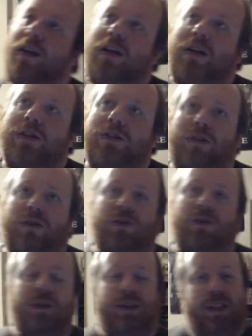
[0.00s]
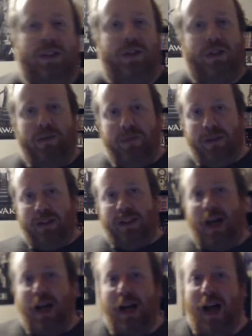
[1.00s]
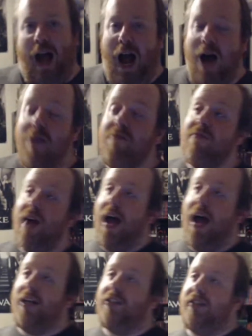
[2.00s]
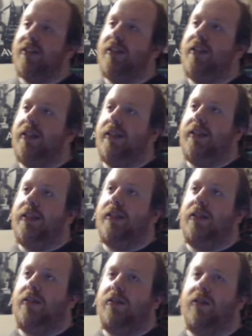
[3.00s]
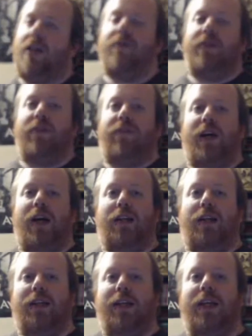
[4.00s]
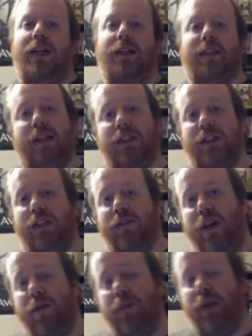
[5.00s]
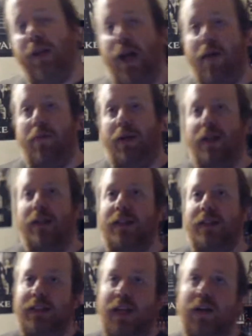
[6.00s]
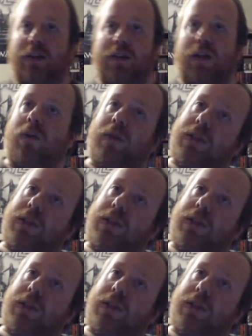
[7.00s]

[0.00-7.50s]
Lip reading: sort of towards the extremist side. I'm actually loving the fact that he is actually developing that because his character always